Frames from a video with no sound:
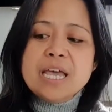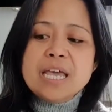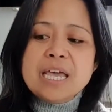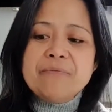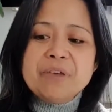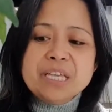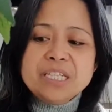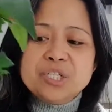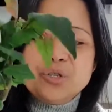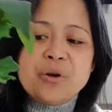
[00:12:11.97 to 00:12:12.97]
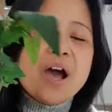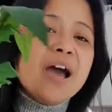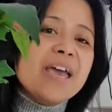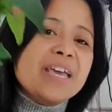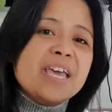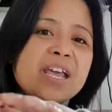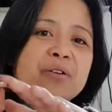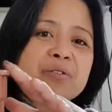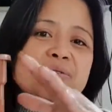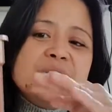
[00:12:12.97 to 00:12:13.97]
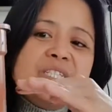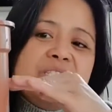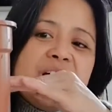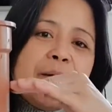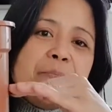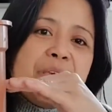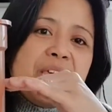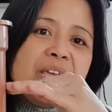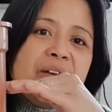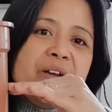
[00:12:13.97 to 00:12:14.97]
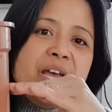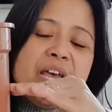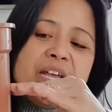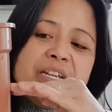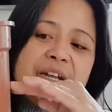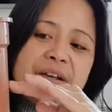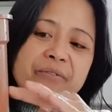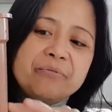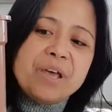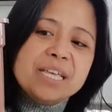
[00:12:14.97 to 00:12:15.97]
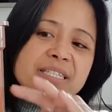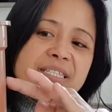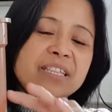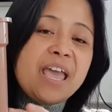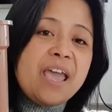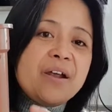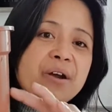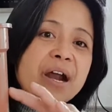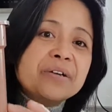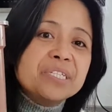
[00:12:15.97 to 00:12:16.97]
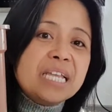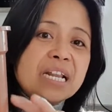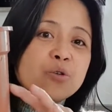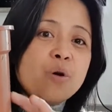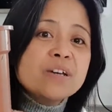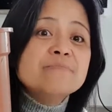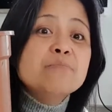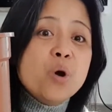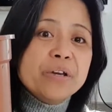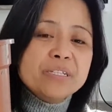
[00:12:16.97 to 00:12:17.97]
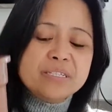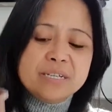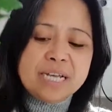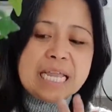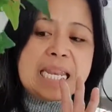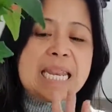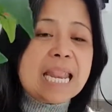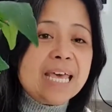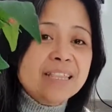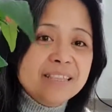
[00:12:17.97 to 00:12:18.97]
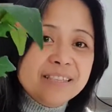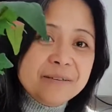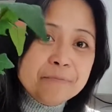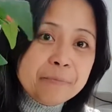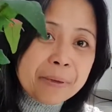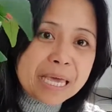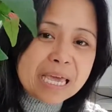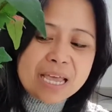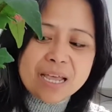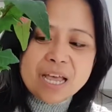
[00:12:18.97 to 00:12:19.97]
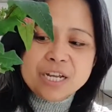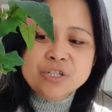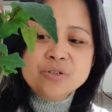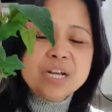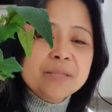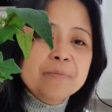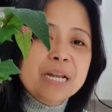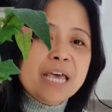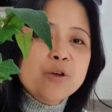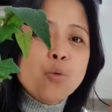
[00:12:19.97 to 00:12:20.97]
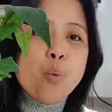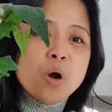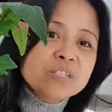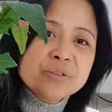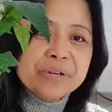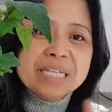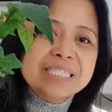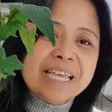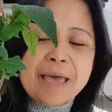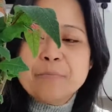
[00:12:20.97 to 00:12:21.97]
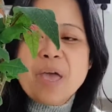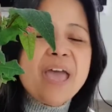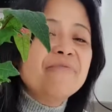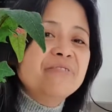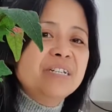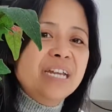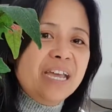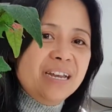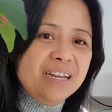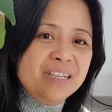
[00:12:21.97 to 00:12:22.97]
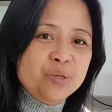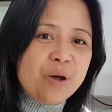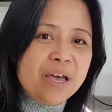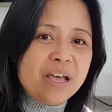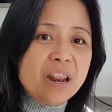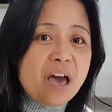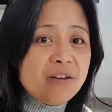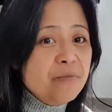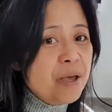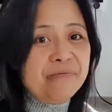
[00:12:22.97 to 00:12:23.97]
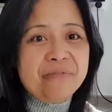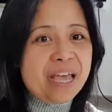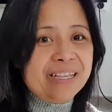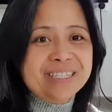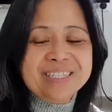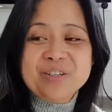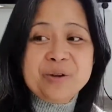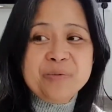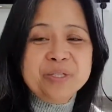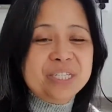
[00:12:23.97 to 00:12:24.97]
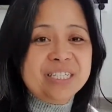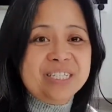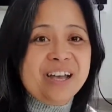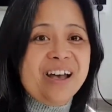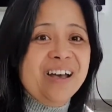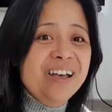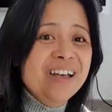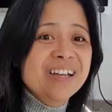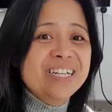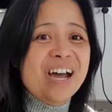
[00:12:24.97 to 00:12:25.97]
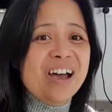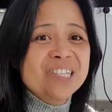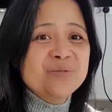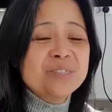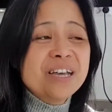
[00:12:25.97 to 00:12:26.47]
if it's dry here on the top here, the rest there are still quite moist. Let them be. Do not be like watering them every day. That is why a lot of my friends, their poinsettia dies when